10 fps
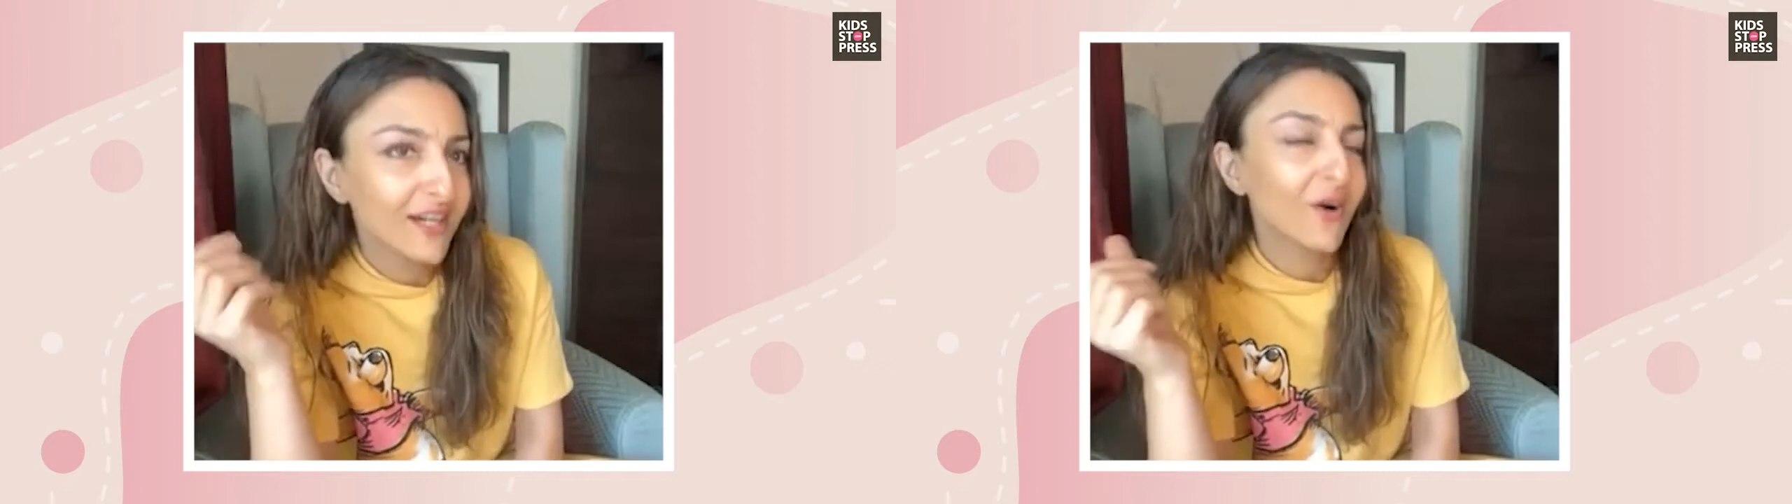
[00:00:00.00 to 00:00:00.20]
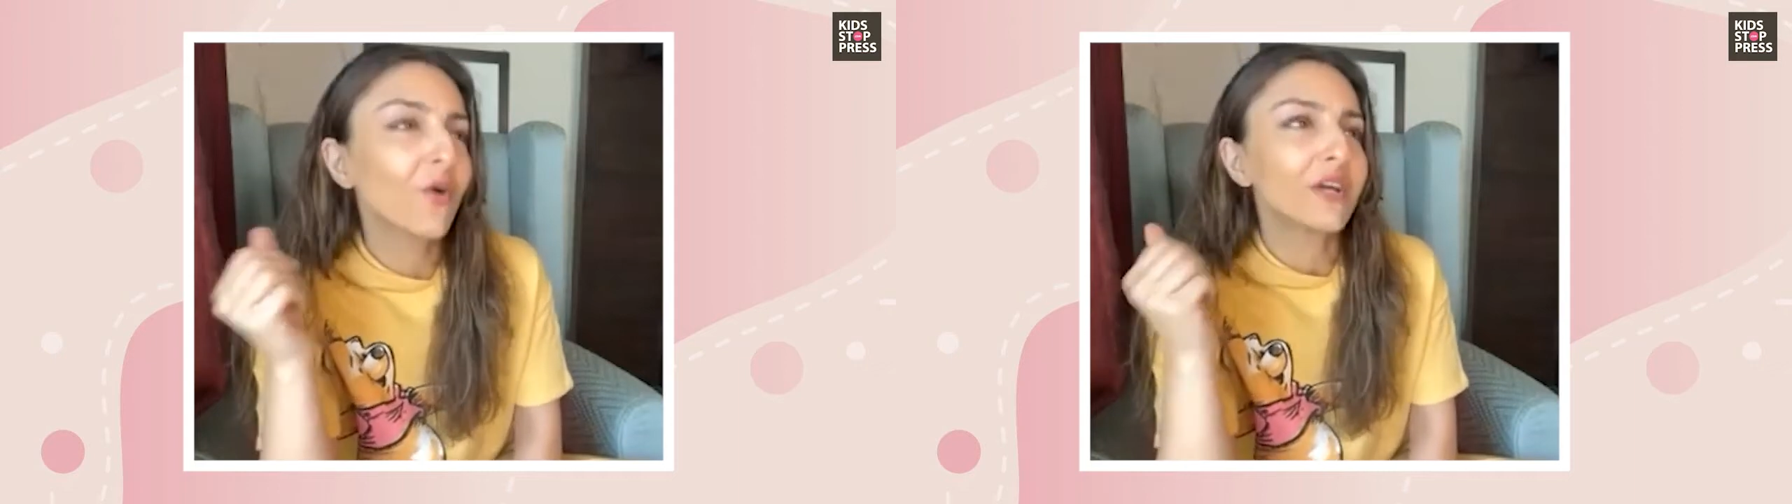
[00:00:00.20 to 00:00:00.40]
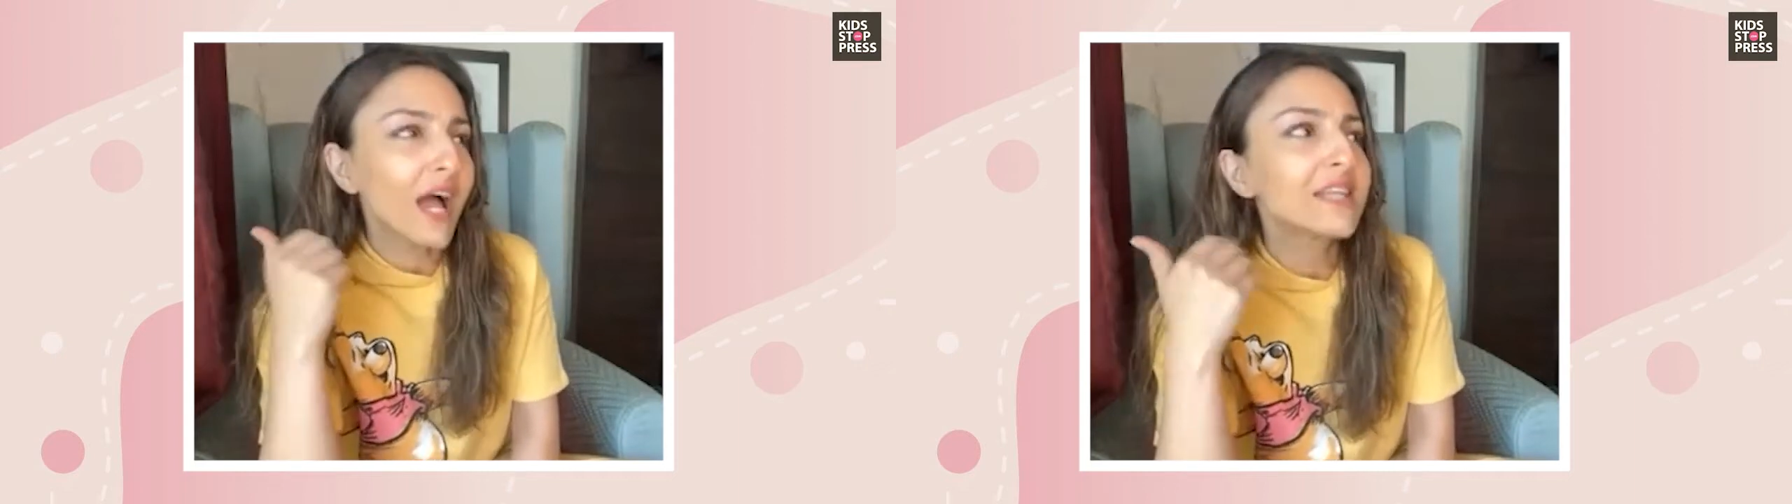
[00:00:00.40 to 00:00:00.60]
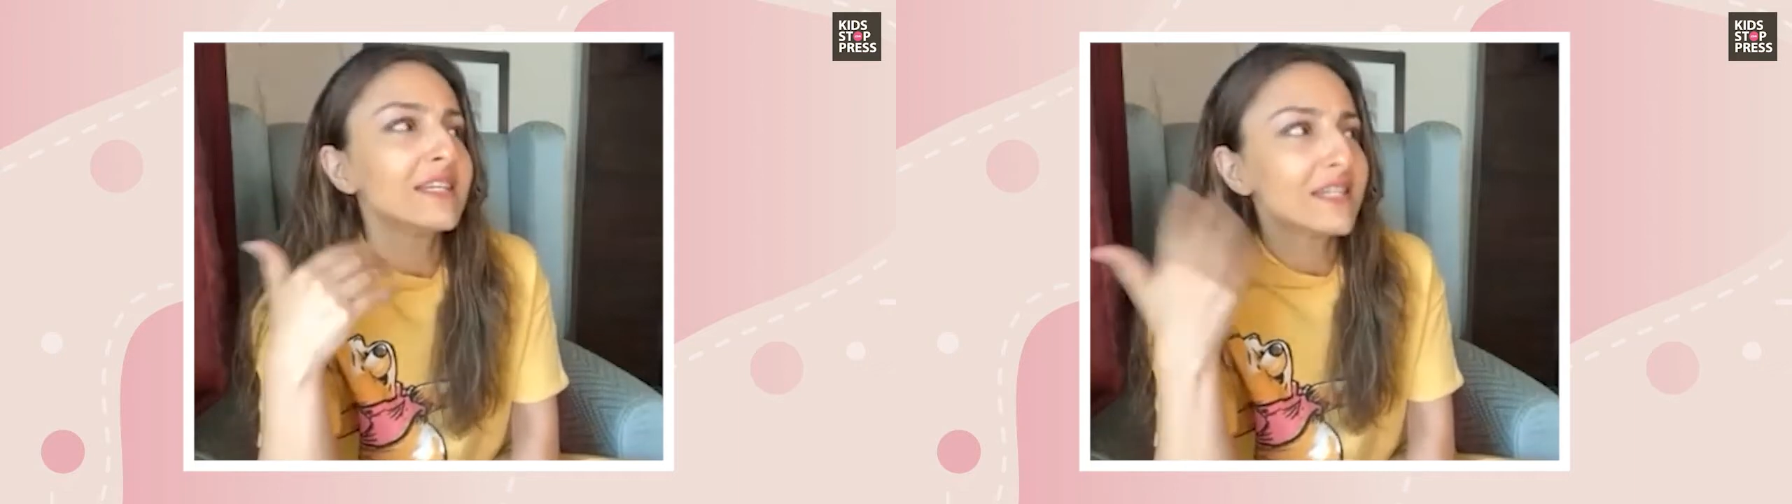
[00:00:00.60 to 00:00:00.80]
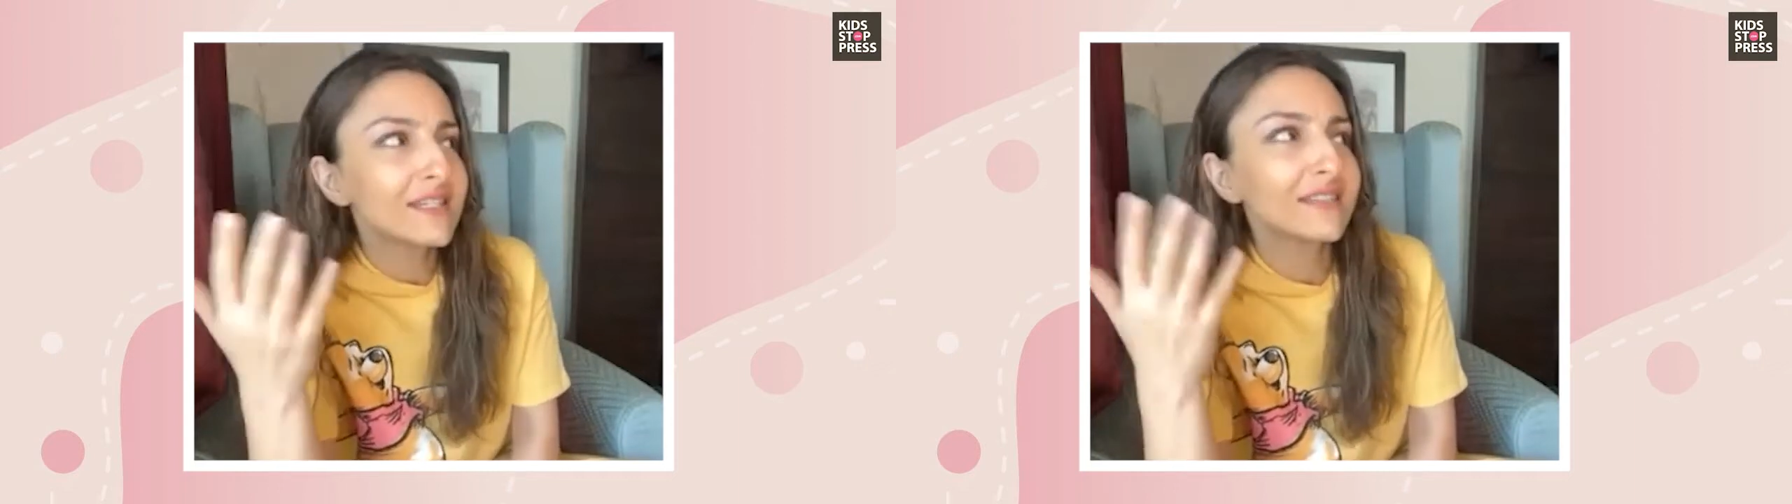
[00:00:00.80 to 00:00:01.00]
Or I
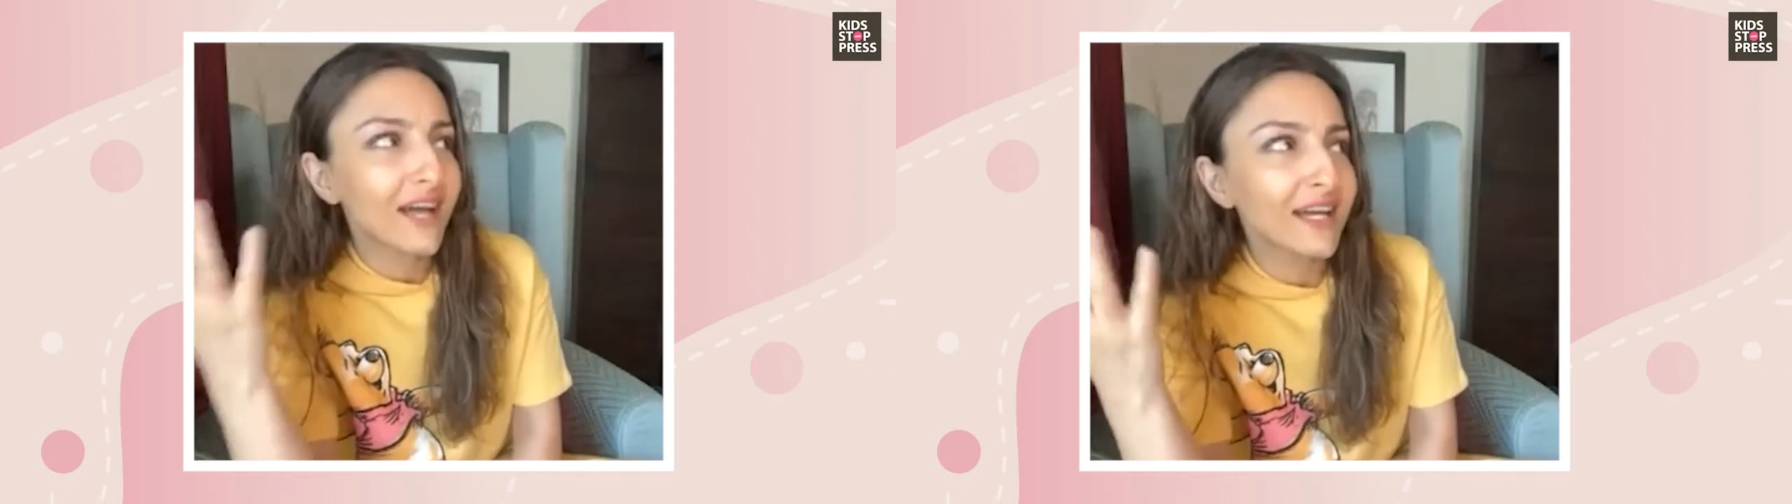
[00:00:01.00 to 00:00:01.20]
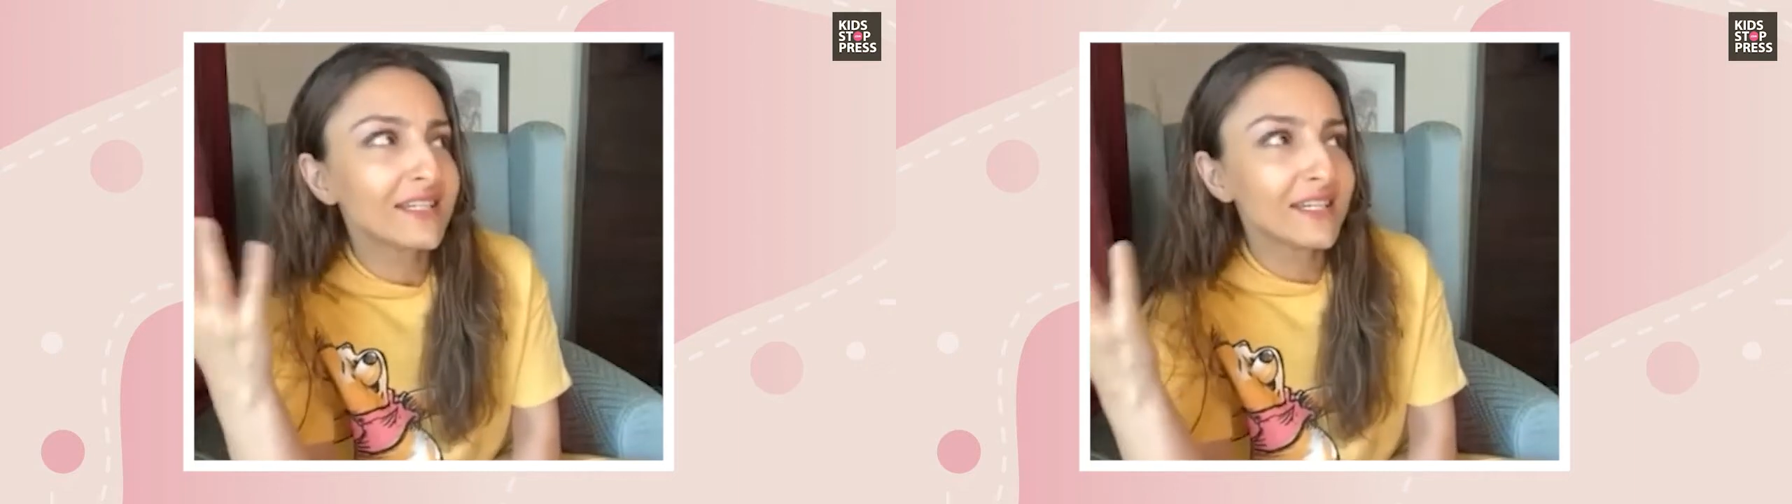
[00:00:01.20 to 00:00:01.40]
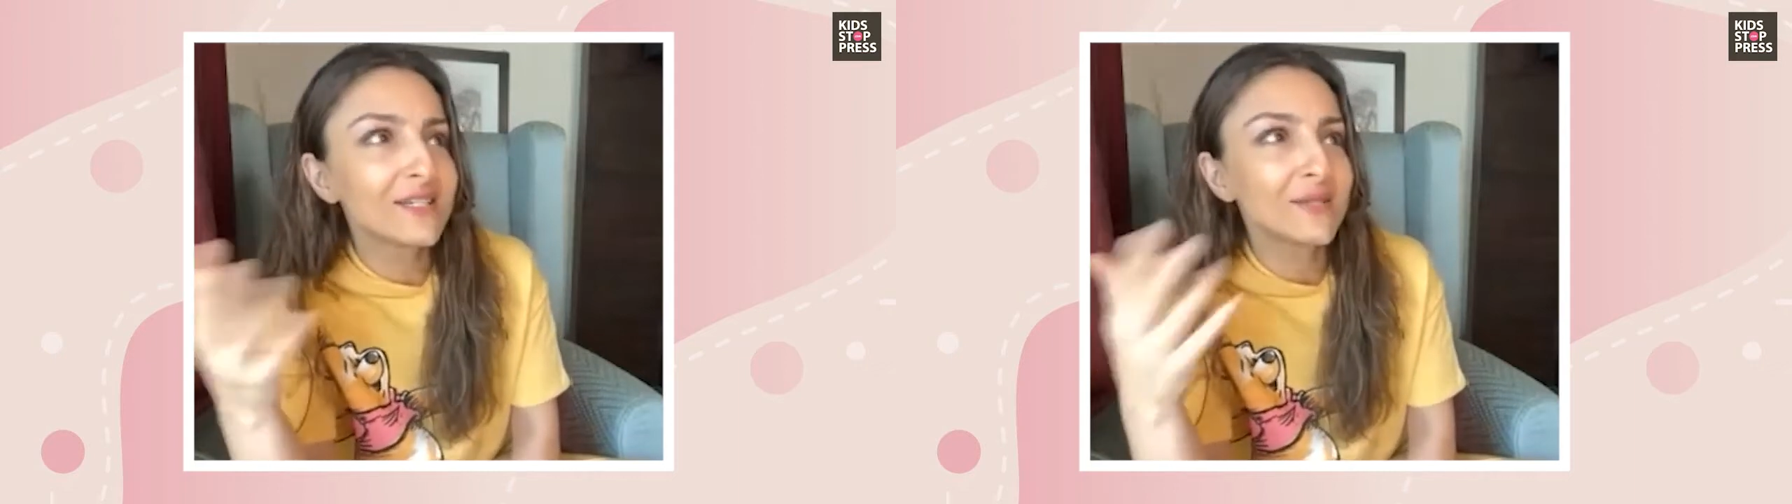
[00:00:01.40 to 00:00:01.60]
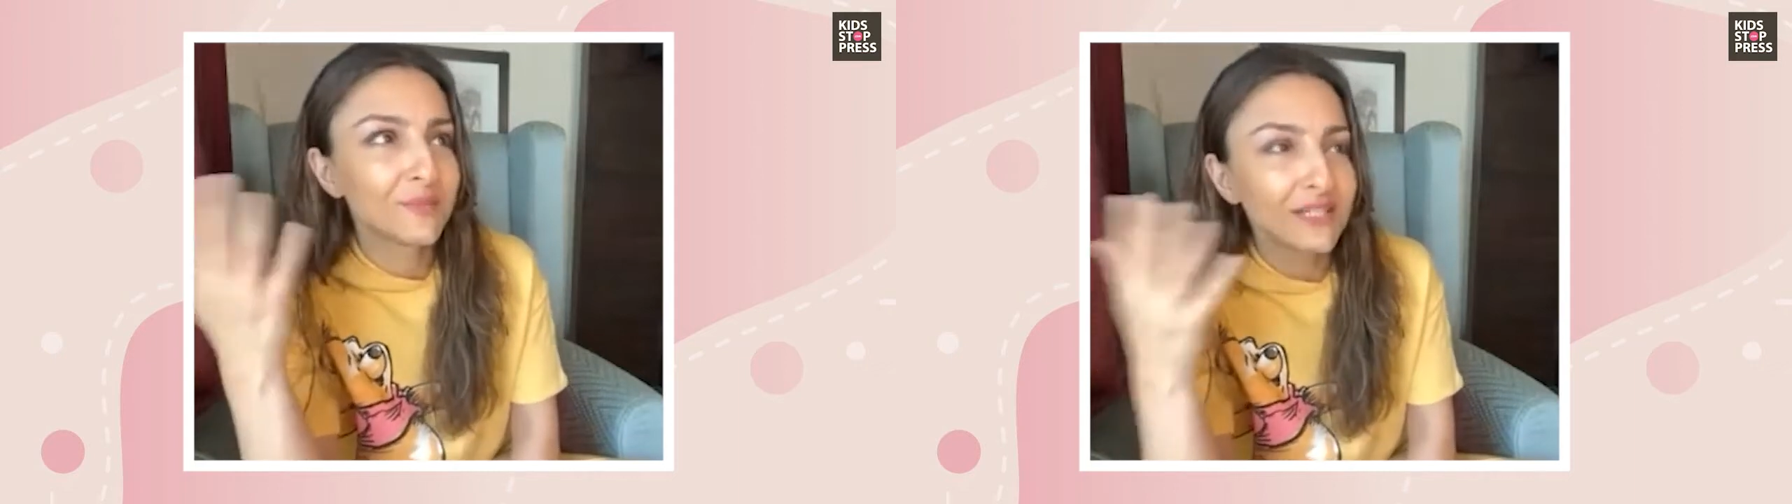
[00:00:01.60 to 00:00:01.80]
need to